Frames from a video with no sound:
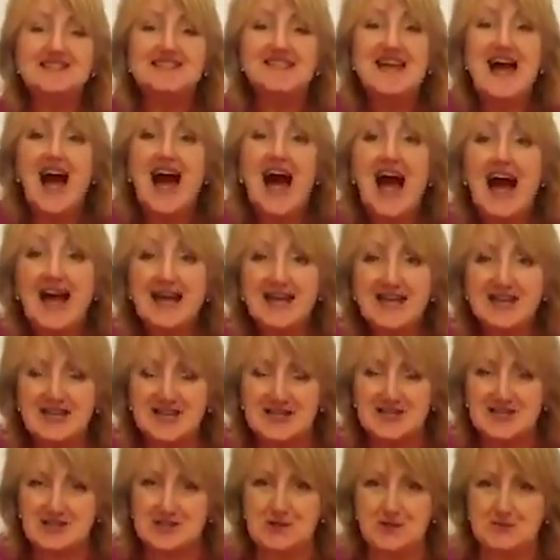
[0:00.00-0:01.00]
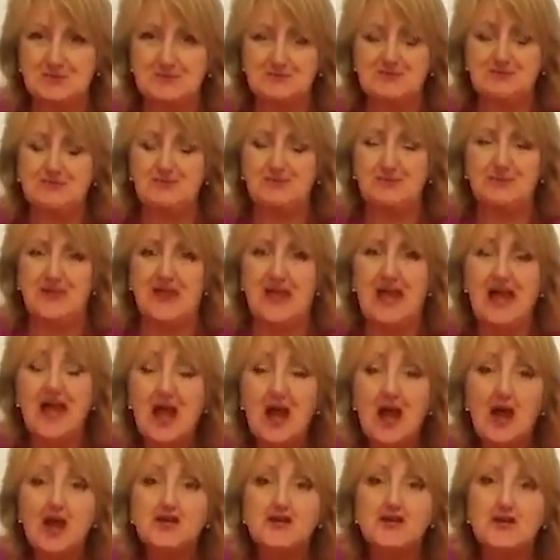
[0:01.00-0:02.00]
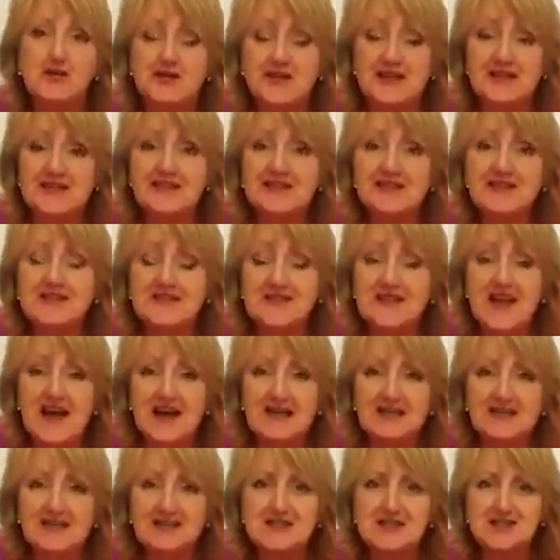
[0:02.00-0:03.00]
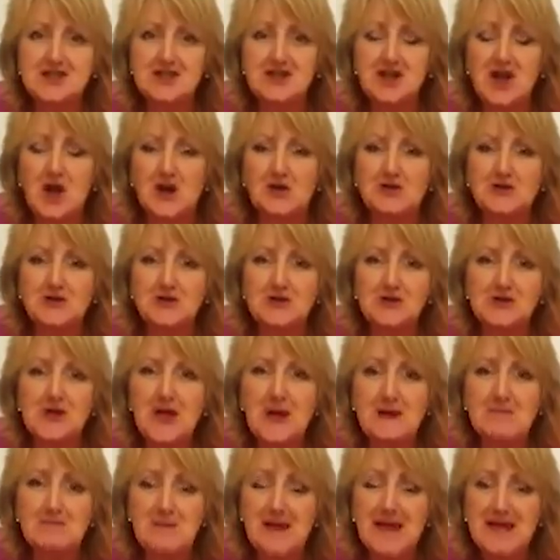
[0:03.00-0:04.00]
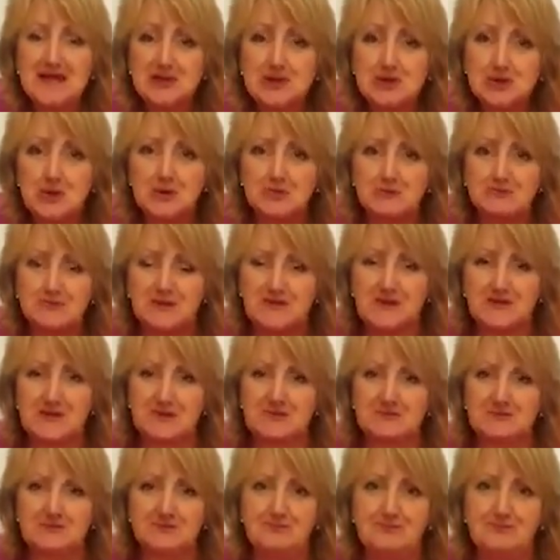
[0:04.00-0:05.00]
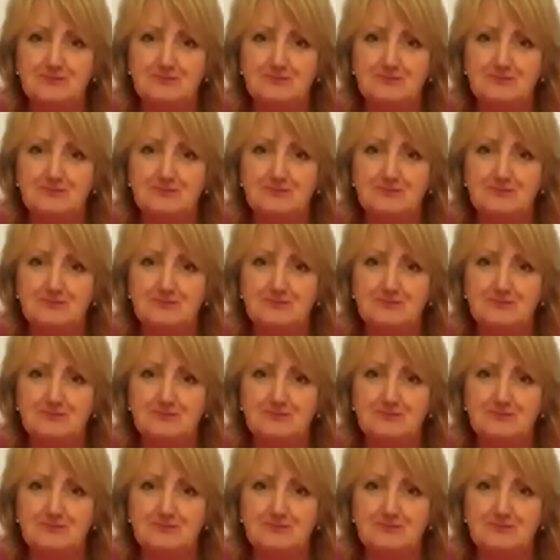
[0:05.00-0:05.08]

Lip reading: tired. So they decided to go to their bedrooms.